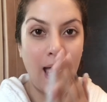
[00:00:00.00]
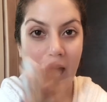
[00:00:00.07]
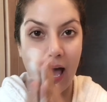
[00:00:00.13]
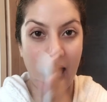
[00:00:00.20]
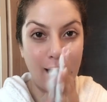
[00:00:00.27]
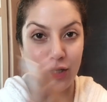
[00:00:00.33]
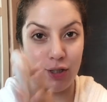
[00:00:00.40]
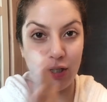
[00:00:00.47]

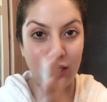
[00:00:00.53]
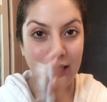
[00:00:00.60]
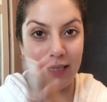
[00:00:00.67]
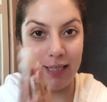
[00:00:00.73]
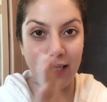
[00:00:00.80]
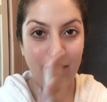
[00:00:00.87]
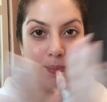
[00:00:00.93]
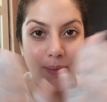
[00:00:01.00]
I took a
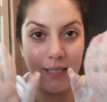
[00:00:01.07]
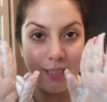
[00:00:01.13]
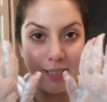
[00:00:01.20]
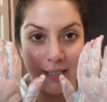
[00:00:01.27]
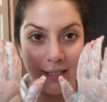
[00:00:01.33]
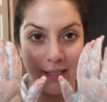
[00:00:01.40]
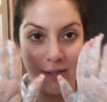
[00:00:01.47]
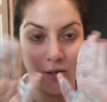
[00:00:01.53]
little bit
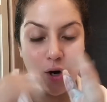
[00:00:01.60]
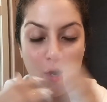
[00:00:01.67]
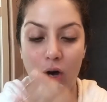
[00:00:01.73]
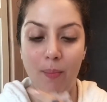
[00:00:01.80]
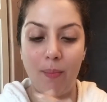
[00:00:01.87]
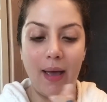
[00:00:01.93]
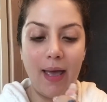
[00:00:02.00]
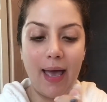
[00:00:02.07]

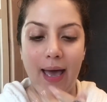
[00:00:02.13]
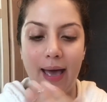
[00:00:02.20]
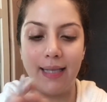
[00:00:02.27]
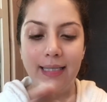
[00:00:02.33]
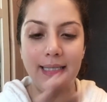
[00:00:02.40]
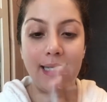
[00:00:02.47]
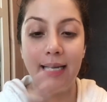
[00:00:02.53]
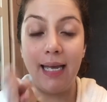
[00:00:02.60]
on my
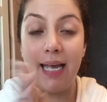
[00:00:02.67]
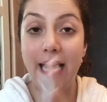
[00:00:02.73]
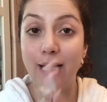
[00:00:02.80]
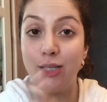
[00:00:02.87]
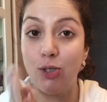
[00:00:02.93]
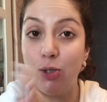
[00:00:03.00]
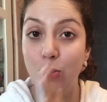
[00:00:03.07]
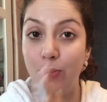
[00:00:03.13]
hands.
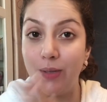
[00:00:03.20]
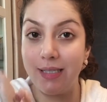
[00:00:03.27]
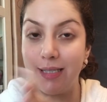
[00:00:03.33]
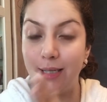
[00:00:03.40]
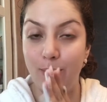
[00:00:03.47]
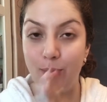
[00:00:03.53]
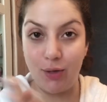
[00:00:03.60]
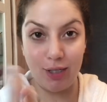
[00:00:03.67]
It's super
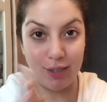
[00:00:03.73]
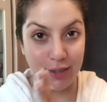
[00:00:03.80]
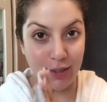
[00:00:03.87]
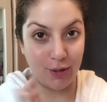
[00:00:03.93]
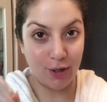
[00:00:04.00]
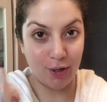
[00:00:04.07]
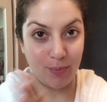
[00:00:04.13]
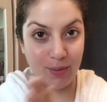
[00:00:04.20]
slippery, so
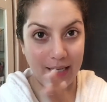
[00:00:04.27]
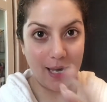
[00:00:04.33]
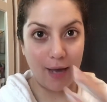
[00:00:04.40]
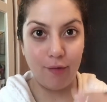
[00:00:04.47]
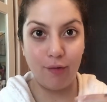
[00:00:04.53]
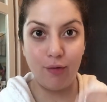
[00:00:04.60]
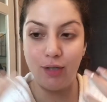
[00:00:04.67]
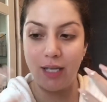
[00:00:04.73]
you got to be
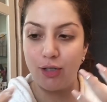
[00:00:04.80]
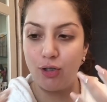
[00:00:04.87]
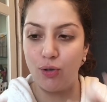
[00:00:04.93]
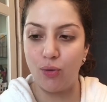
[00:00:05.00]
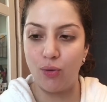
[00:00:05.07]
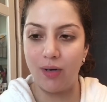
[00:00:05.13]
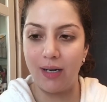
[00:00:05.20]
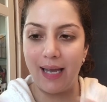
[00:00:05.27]
careful that you
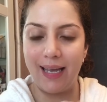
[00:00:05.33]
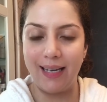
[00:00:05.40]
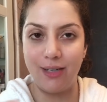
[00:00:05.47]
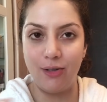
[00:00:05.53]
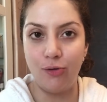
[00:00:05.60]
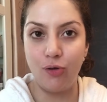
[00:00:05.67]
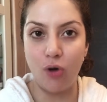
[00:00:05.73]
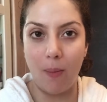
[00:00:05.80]
don't
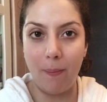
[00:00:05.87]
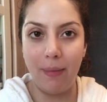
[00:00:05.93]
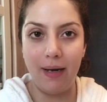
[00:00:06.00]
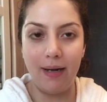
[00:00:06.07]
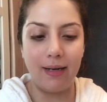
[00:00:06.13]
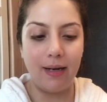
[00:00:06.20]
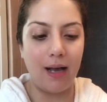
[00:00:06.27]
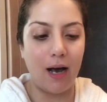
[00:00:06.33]
like drop
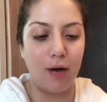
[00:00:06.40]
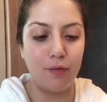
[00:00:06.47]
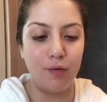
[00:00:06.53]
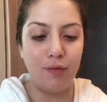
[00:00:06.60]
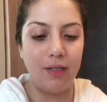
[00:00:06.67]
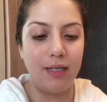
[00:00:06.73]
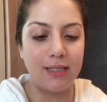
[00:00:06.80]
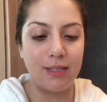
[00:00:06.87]
it and half
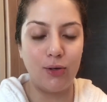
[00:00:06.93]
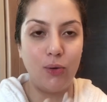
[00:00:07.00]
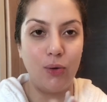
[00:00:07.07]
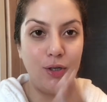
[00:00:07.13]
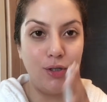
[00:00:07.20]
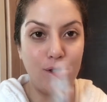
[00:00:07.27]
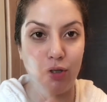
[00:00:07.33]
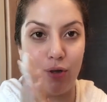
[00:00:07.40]
of it doesn't go
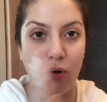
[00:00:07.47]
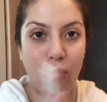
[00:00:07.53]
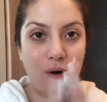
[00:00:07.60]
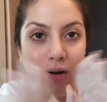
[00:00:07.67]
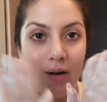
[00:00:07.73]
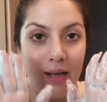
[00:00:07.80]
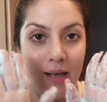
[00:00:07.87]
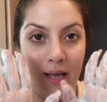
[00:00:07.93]
into
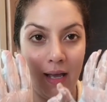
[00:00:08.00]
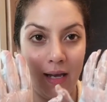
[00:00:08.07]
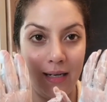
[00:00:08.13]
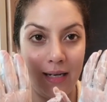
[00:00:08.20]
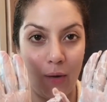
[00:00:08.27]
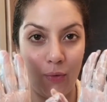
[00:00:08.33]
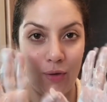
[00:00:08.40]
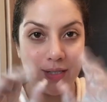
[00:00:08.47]
your
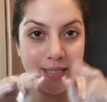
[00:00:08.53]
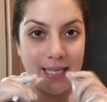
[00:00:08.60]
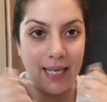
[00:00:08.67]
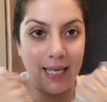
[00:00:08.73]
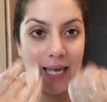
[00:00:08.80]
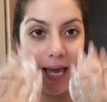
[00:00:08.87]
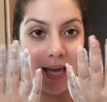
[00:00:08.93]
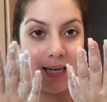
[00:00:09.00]
down the
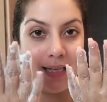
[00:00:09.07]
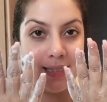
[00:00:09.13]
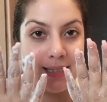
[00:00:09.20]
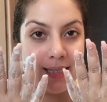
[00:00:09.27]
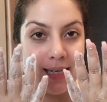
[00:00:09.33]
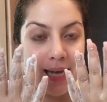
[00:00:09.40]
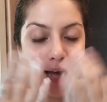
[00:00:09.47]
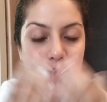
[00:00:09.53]
sink, and it
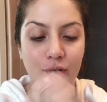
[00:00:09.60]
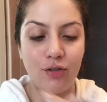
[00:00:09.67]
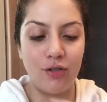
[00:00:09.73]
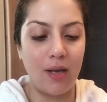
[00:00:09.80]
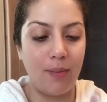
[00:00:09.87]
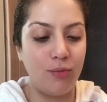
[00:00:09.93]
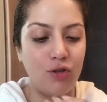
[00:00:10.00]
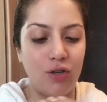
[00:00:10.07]
lathers
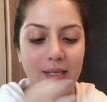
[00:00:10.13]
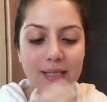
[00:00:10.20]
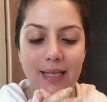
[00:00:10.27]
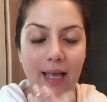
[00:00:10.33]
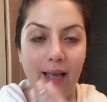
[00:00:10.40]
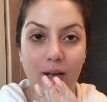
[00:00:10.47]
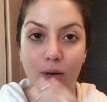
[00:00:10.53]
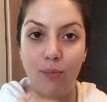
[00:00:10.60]
up just
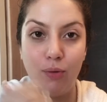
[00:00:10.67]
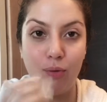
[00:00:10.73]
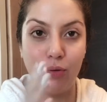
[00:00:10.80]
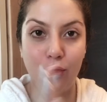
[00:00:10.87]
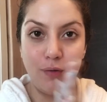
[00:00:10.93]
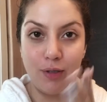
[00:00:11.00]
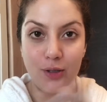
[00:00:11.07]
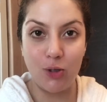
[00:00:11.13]
like a
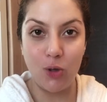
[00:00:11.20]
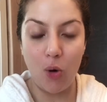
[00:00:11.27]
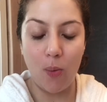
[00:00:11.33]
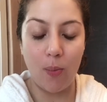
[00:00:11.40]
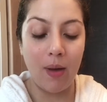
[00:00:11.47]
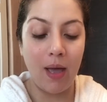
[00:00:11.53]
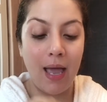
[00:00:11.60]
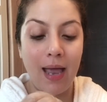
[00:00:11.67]
beautiful
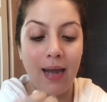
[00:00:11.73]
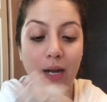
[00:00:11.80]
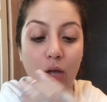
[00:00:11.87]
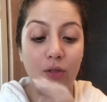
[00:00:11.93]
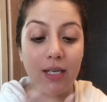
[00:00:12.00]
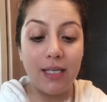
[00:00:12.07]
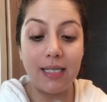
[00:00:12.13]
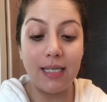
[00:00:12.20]
soap.
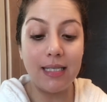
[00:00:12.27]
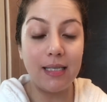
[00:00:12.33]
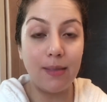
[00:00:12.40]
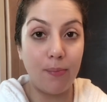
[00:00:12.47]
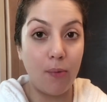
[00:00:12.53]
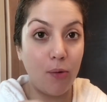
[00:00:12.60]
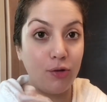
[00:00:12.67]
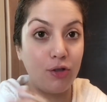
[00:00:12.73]
Now this is
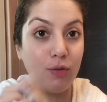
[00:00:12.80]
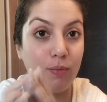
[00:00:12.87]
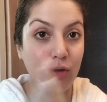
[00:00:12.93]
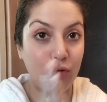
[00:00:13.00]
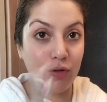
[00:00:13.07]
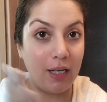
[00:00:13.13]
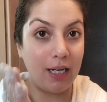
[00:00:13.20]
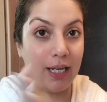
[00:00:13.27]
supposed to be
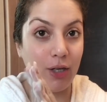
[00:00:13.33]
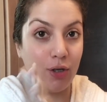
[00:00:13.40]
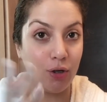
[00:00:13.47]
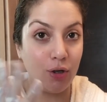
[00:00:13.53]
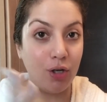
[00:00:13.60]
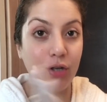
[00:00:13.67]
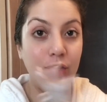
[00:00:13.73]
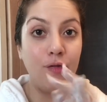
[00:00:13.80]
really
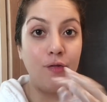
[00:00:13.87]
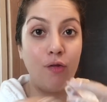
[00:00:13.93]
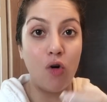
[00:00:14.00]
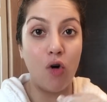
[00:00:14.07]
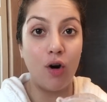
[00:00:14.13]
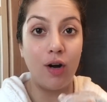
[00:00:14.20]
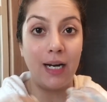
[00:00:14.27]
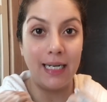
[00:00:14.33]
good
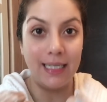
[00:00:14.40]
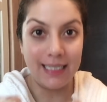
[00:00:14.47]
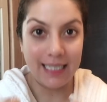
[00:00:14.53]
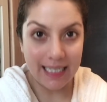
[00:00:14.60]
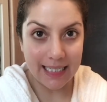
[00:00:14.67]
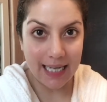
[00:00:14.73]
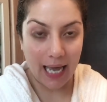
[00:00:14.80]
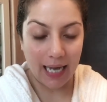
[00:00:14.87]
for
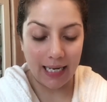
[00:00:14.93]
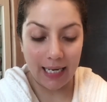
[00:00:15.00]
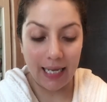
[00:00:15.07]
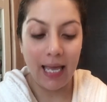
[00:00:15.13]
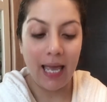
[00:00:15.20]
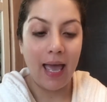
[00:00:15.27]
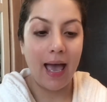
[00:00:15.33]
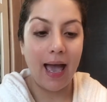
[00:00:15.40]

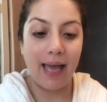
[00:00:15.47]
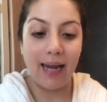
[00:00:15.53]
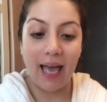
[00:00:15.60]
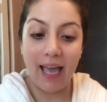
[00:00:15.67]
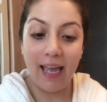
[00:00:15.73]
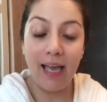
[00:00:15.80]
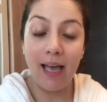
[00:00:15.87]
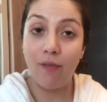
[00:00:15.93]
detanning, and
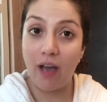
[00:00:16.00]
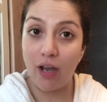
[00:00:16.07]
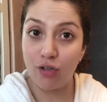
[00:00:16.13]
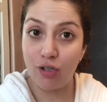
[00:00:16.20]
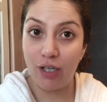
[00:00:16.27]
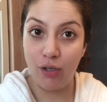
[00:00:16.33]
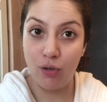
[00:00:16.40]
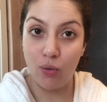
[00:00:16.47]
I have
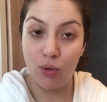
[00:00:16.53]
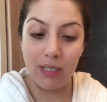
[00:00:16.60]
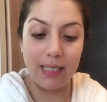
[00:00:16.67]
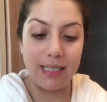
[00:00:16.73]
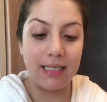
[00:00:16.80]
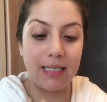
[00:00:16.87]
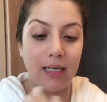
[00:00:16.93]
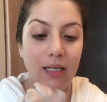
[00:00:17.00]
actually
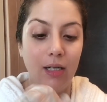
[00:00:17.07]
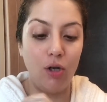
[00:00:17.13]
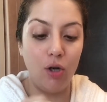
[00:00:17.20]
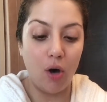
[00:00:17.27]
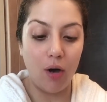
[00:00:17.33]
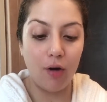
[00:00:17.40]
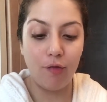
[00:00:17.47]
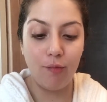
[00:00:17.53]
noticed a
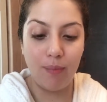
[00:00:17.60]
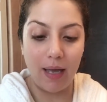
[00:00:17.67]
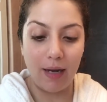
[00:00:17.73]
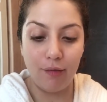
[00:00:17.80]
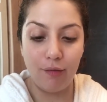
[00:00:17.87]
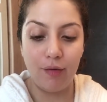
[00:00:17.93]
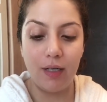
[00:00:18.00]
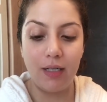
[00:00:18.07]
lot of
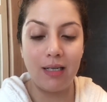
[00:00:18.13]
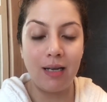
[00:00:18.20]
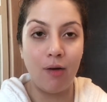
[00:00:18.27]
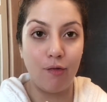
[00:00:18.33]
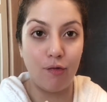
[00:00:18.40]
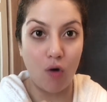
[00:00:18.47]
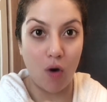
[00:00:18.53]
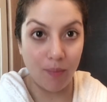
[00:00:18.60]

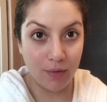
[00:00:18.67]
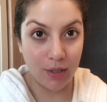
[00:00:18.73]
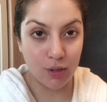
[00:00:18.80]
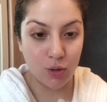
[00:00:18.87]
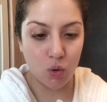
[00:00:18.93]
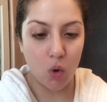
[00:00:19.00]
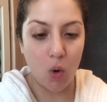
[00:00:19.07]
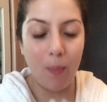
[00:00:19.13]
benefit from
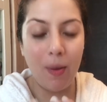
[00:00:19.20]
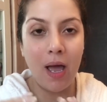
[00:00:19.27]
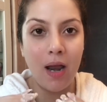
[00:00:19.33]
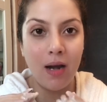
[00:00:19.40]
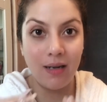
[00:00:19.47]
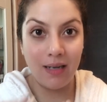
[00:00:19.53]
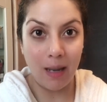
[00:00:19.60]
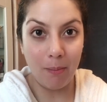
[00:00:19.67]
this soap.
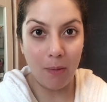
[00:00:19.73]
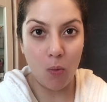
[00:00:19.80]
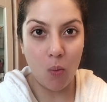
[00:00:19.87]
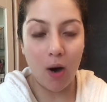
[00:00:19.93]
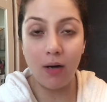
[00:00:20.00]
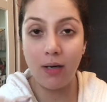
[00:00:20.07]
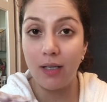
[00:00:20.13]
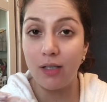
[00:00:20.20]
Number
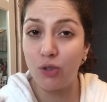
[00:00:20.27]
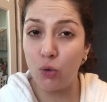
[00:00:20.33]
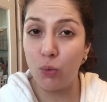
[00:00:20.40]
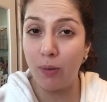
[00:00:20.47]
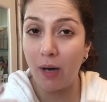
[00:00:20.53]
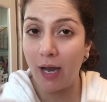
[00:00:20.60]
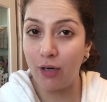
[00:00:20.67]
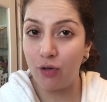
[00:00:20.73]
one, it's
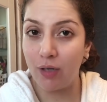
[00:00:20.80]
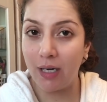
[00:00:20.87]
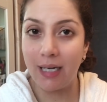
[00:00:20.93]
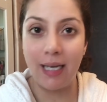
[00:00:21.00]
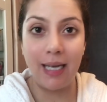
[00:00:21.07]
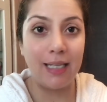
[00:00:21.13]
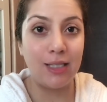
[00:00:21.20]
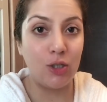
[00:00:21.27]
super
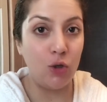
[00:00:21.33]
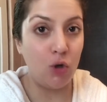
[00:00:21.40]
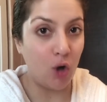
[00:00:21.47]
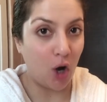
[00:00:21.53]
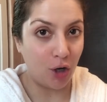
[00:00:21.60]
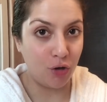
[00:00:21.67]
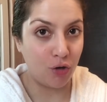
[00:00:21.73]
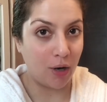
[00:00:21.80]
hydrating, it's
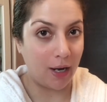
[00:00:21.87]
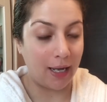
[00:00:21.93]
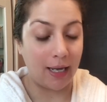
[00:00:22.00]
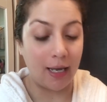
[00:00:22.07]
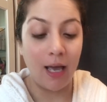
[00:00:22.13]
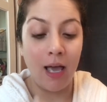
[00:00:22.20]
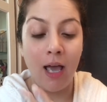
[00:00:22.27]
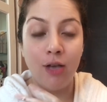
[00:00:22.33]
not
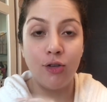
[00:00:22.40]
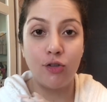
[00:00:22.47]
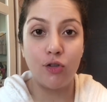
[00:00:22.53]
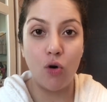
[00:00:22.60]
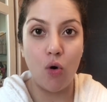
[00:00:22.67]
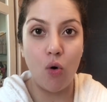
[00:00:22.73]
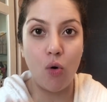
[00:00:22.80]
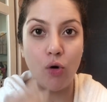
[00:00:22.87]
drying.
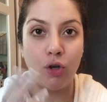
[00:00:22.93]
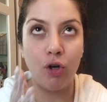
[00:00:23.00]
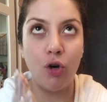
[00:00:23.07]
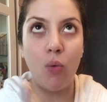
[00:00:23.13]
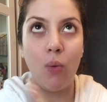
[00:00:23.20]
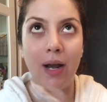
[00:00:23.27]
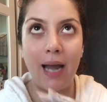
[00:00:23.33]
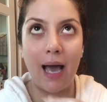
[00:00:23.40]
So you
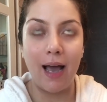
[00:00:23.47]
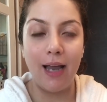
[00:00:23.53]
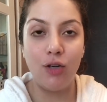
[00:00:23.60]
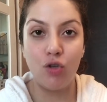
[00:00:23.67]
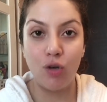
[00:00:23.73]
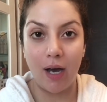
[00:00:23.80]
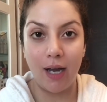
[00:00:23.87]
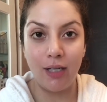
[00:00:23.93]
know, when I
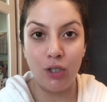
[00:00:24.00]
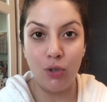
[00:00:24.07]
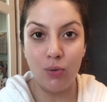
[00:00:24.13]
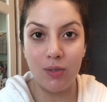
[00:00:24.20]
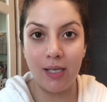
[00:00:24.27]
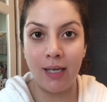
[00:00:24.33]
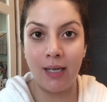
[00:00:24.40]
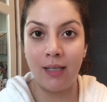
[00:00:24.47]
tried
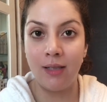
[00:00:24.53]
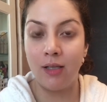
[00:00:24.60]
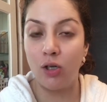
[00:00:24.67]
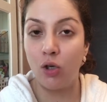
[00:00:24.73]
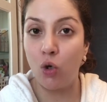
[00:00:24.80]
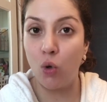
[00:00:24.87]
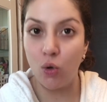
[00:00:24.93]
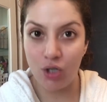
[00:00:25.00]
using
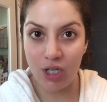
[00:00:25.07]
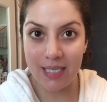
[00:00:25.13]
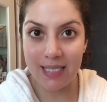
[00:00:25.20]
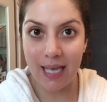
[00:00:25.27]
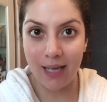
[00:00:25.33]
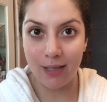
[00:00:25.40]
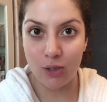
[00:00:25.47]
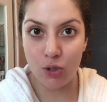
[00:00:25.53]
the Koji
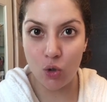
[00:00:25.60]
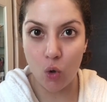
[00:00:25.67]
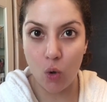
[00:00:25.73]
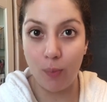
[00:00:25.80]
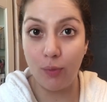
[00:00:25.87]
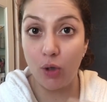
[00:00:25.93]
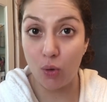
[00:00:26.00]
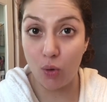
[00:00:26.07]
Sand
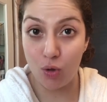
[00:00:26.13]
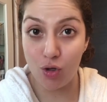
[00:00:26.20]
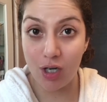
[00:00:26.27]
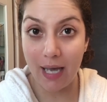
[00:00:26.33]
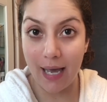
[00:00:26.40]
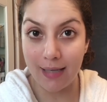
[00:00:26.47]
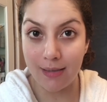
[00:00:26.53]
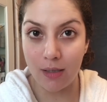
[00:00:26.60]
soap, the
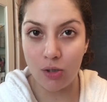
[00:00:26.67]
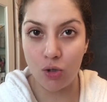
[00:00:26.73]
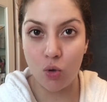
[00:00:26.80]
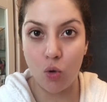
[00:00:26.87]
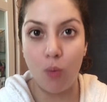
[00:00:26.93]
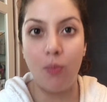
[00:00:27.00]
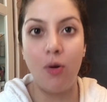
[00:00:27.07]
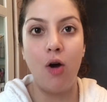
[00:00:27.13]
kojic acid soap